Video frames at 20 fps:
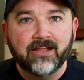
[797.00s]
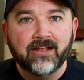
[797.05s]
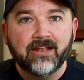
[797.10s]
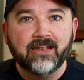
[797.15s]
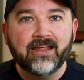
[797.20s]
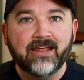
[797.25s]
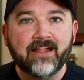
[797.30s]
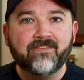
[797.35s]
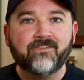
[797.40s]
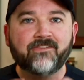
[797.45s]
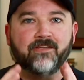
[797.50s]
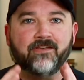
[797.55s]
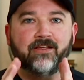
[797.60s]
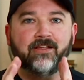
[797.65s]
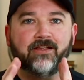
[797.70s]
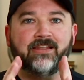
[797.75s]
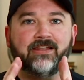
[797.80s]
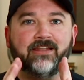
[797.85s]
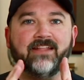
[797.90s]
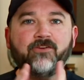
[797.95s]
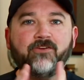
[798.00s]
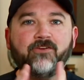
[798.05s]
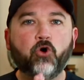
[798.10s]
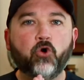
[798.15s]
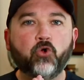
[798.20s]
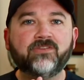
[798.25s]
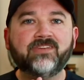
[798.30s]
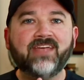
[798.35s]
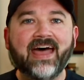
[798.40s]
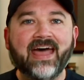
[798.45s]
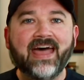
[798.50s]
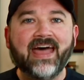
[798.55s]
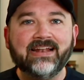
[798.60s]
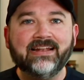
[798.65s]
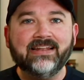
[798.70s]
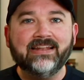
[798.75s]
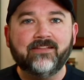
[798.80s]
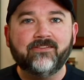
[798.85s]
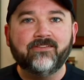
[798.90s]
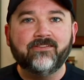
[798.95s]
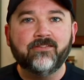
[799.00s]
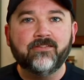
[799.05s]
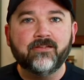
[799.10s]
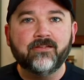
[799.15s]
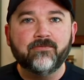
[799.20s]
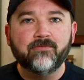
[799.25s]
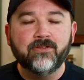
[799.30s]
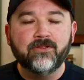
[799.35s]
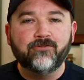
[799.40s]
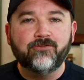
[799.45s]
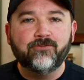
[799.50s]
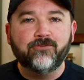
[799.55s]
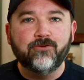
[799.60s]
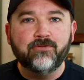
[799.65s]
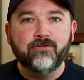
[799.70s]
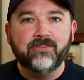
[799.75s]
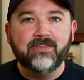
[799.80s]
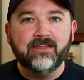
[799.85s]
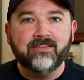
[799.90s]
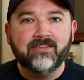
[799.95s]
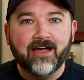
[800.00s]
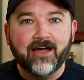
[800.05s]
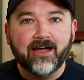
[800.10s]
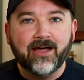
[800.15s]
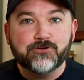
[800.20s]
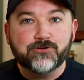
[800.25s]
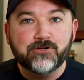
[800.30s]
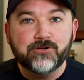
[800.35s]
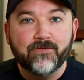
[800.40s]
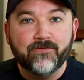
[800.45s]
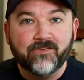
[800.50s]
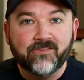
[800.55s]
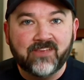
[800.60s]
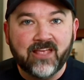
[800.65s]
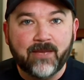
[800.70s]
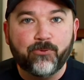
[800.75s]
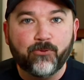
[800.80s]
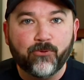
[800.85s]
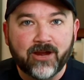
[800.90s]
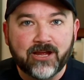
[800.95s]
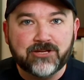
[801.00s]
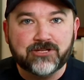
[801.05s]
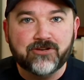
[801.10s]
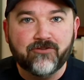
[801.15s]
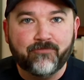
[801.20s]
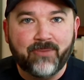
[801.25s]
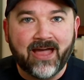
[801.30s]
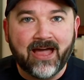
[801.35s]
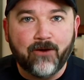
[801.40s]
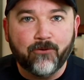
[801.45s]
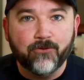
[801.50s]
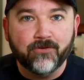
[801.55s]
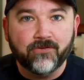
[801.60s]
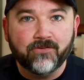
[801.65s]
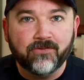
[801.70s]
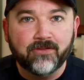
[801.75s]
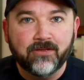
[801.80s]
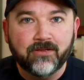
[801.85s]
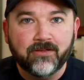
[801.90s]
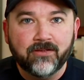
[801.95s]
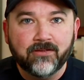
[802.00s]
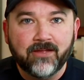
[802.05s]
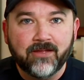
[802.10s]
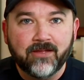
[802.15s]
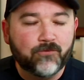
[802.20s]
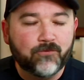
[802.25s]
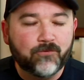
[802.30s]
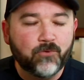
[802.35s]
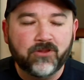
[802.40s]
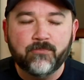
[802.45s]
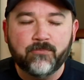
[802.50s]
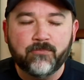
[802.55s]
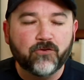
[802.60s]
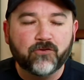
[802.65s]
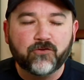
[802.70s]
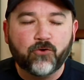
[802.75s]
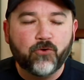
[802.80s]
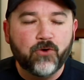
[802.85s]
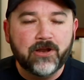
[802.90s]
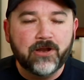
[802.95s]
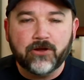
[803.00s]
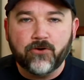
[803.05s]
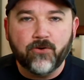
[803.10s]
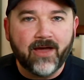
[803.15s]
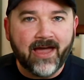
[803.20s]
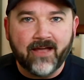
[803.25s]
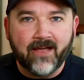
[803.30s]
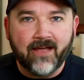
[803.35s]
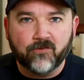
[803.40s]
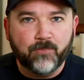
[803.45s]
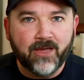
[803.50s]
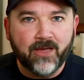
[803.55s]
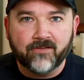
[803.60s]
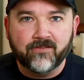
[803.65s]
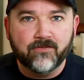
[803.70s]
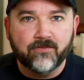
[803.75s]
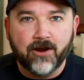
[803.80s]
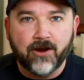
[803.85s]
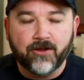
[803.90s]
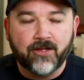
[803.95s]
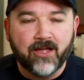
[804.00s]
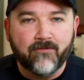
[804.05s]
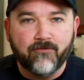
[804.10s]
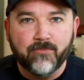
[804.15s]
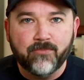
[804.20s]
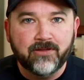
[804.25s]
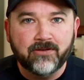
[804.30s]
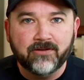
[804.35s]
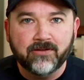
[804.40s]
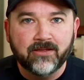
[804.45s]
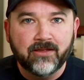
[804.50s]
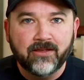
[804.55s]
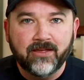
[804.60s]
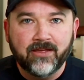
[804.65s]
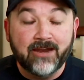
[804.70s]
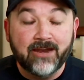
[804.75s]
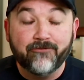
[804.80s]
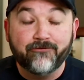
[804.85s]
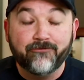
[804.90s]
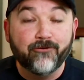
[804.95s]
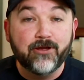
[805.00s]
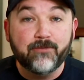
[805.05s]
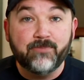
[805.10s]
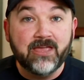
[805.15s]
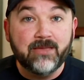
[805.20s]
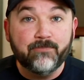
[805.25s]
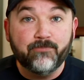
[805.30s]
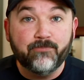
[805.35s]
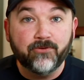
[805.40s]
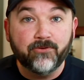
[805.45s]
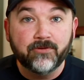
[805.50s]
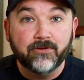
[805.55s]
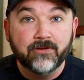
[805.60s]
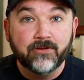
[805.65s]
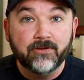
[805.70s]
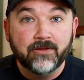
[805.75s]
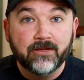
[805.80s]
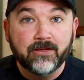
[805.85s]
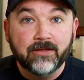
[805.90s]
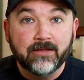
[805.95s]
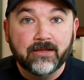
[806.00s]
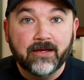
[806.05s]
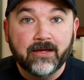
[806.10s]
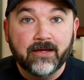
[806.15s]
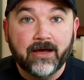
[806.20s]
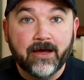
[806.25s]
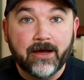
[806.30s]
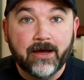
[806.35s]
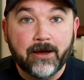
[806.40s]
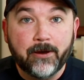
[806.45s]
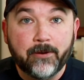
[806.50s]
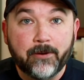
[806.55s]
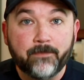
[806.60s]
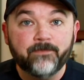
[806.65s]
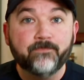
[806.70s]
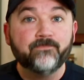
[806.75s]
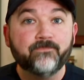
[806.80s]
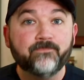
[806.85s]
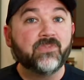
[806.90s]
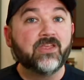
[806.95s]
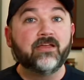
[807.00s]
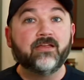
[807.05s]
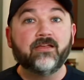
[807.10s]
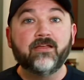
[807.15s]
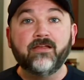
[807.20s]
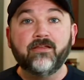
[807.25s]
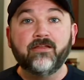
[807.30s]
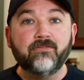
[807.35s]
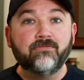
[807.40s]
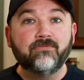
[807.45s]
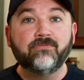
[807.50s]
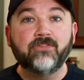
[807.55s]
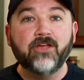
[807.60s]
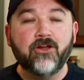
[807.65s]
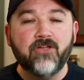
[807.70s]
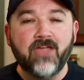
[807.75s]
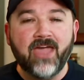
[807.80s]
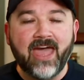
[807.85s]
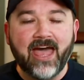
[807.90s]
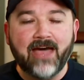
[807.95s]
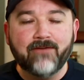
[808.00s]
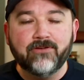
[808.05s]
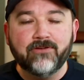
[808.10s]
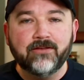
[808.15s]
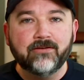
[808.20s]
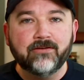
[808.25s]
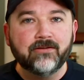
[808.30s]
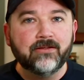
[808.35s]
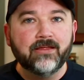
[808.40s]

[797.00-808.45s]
Let's hold tightly to the doctrine of separation of powers. It's one of the most critical aspects of our government and a free people. There you have it.